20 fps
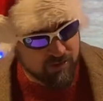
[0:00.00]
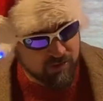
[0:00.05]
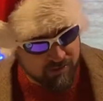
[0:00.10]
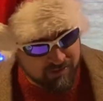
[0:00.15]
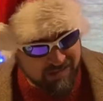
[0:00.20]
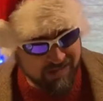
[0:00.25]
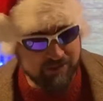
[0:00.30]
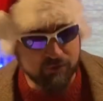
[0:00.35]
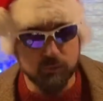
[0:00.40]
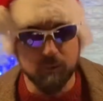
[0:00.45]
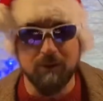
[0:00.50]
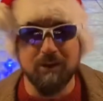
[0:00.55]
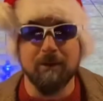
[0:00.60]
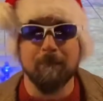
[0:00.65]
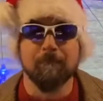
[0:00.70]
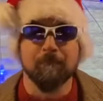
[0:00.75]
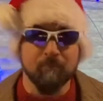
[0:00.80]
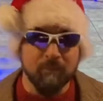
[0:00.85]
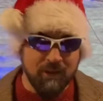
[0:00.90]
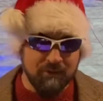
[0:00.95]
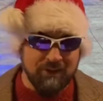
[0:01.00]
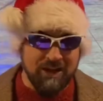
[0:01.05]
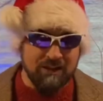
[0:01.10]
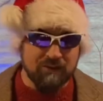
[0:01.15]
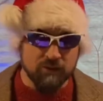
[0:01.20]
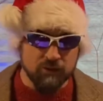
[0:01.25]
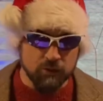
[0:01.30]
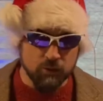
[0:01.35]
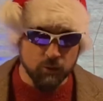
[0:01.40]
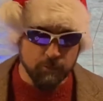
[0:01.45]
next week? That's
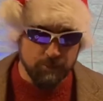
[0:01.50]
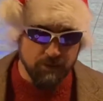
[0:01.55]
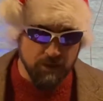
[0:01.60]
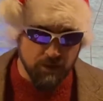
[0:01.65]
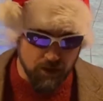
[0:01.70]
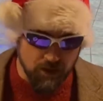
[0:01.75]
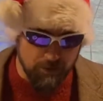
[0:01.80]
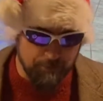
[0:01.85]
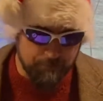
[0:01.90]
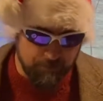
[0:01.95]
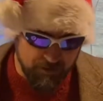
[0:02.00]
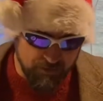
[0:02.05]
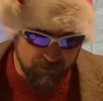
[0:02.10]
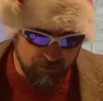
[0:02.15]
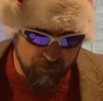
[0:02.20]
a little bit up in